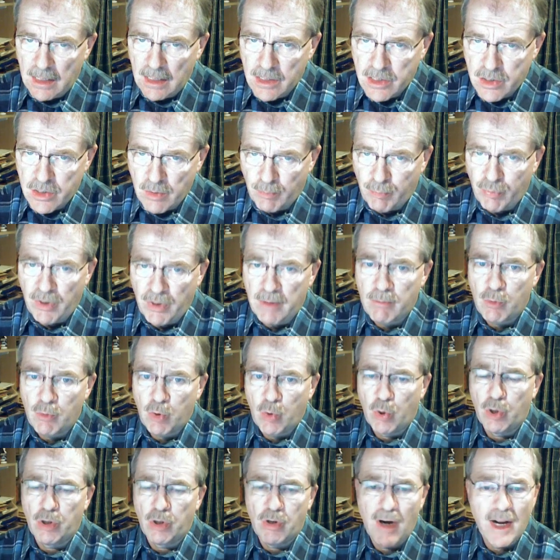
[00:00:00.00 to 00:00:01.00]
Supreme
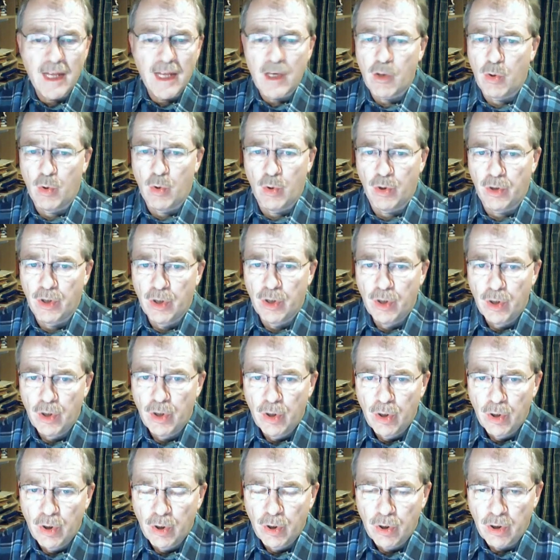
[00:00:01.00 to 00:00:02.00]
Court or any court
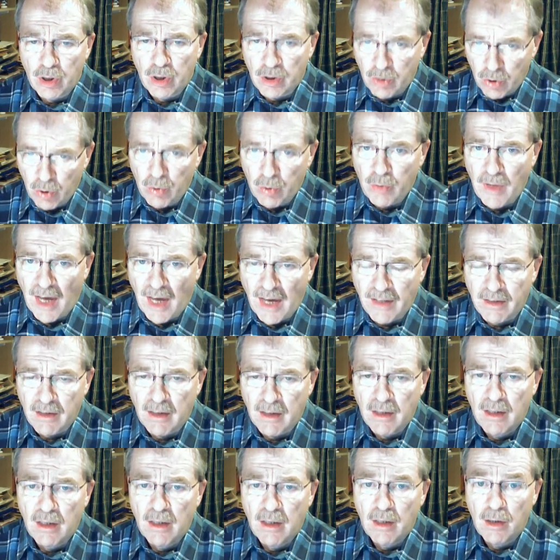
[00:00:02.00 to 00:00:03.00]
can do that,
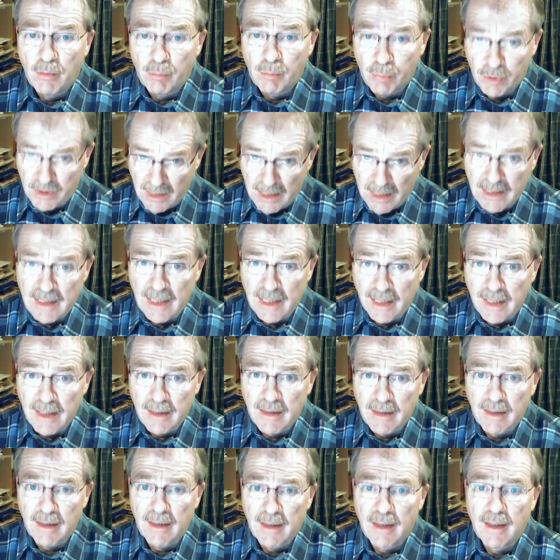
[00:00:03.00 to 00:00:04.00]
but they did
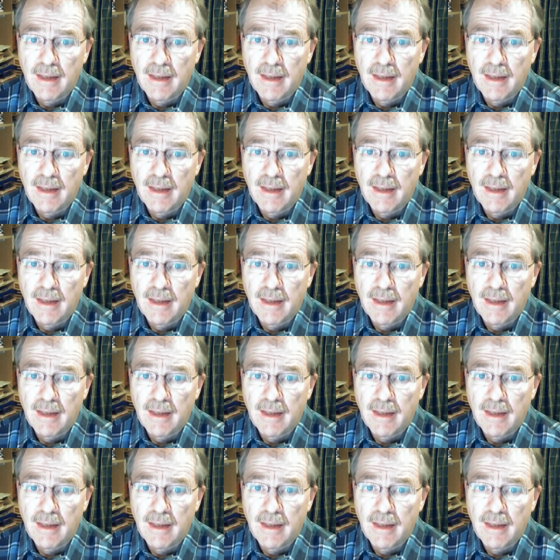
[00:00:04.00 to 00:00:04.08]
it.